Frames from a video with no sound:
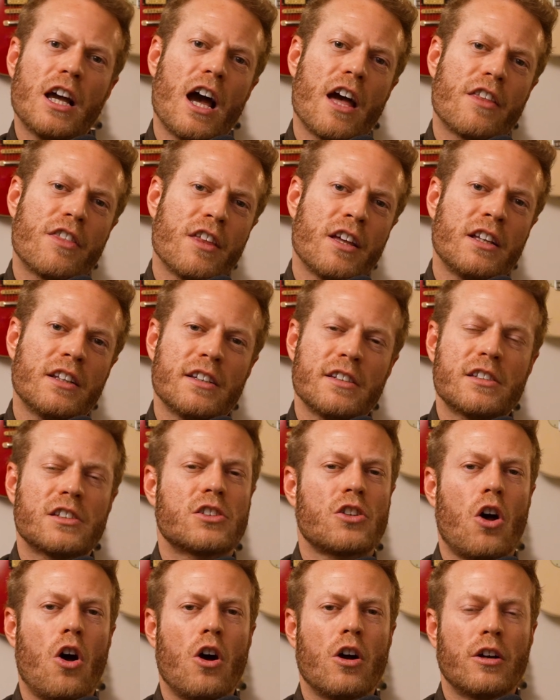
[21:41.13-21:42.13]
I think this
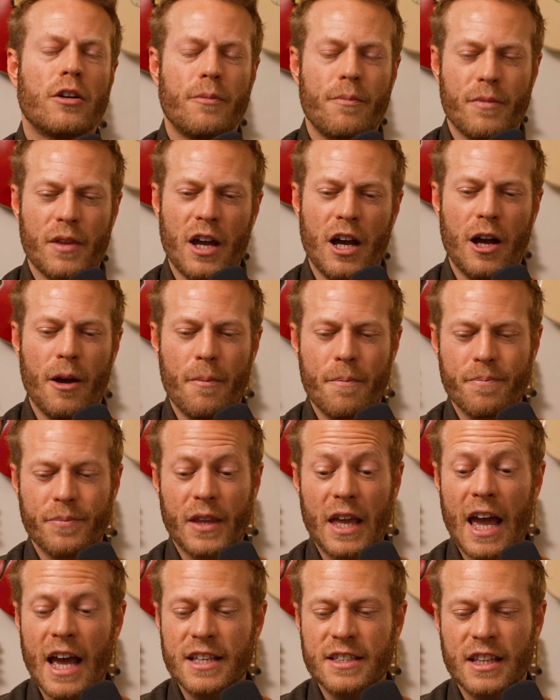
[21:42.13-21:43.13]
song
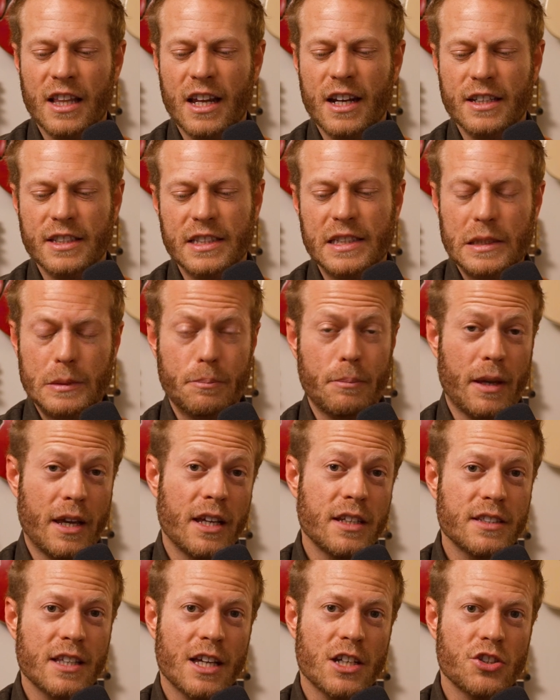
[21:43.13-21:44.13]
has a lot of
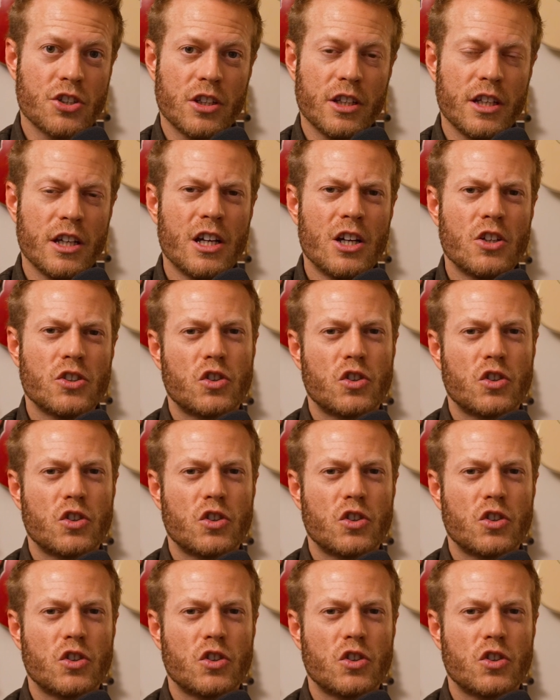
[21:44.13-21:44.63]
space actually,